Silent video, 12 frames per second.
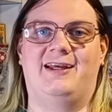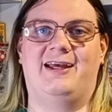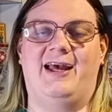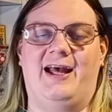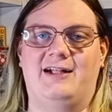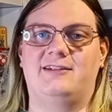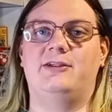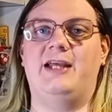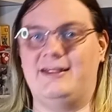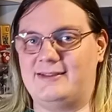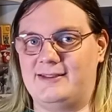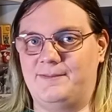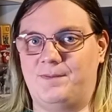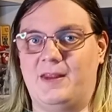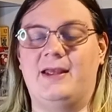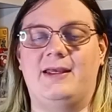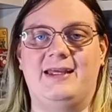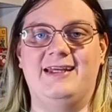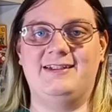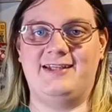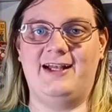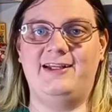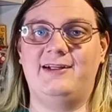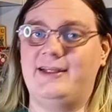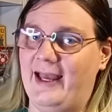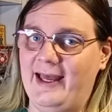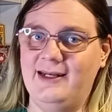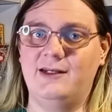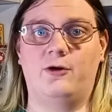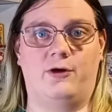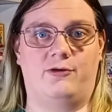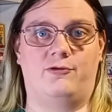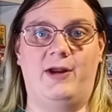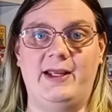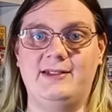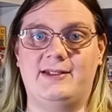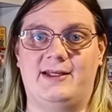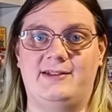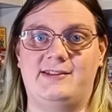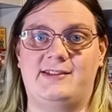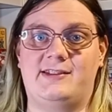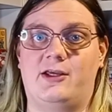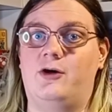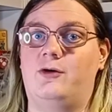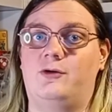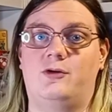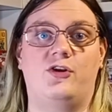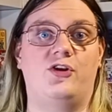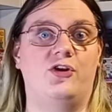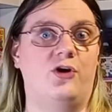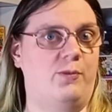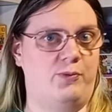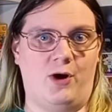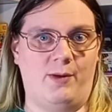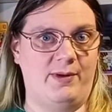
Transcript: Also, yes, Inteleon can learn Rain Dance, so no problem